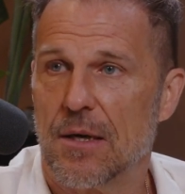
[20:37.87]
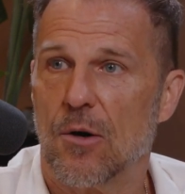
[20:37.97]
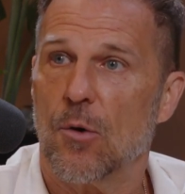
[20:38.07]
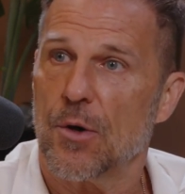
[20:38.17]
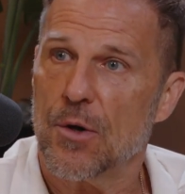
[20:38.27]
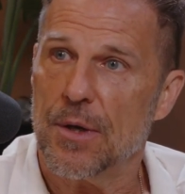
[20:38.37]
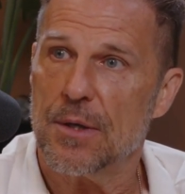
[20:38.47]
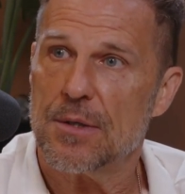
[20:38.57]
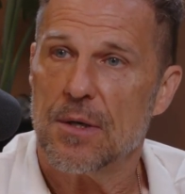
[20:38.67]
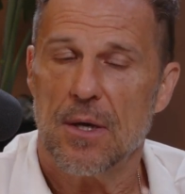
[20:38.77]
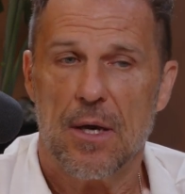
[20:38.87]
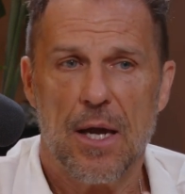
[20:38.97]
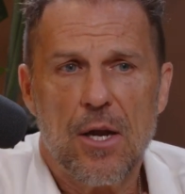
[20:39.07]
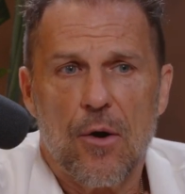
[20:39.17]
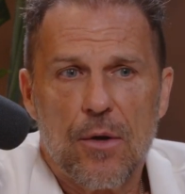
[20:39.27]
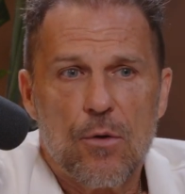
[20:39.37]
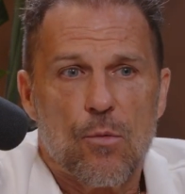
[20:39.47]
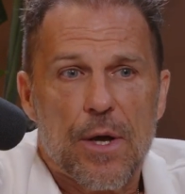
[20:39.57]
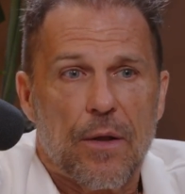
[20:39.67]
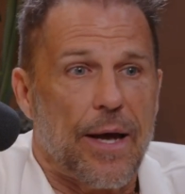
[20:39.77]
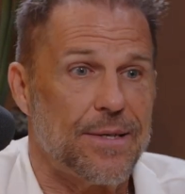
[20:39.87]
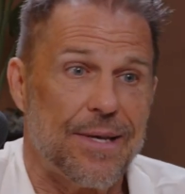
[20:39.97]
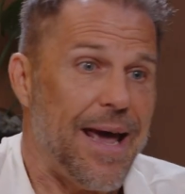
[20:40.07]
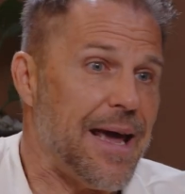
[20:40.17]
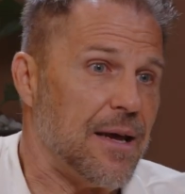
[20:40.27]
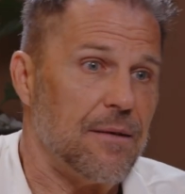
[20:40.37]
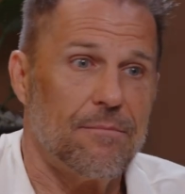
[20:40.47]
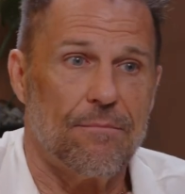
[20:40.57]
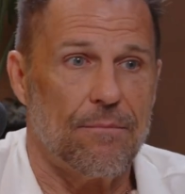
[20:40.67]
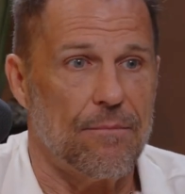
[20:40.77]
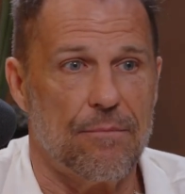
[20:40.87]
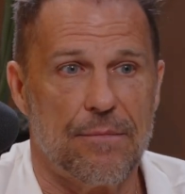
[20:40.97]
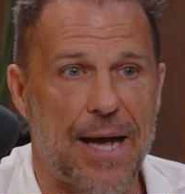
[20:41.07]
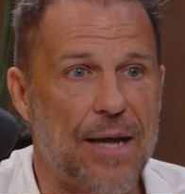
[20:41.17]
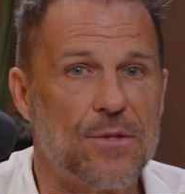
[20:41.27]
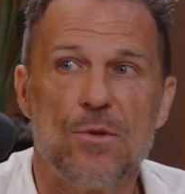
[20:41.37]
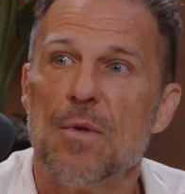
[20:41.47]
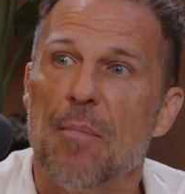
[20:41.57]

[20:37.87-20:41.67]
or couldn't. Wow. And, you realize, hey, dads do the